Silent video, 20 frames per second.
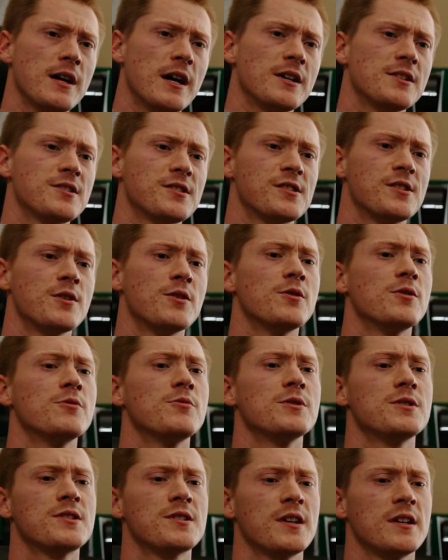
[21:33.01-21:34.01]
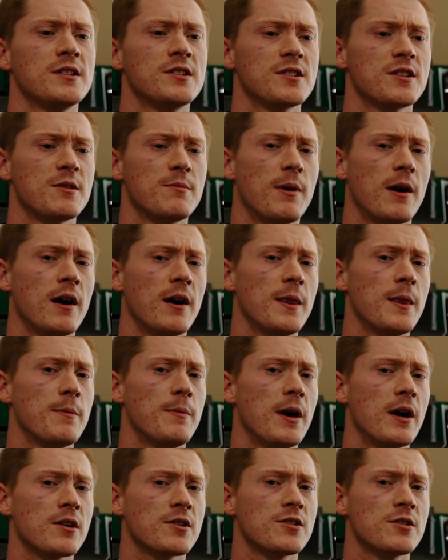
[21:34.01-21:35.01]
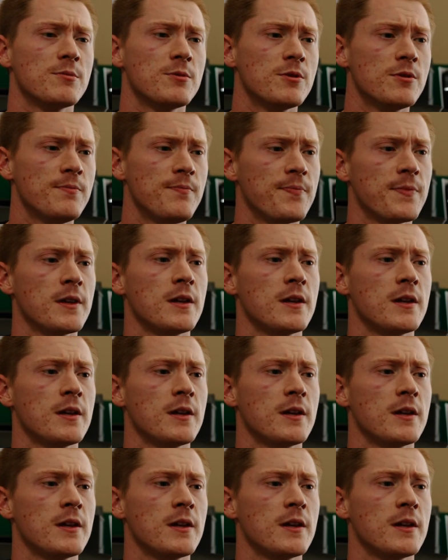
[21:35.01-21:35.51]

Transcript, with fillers: I still would say just the behind the back dribble.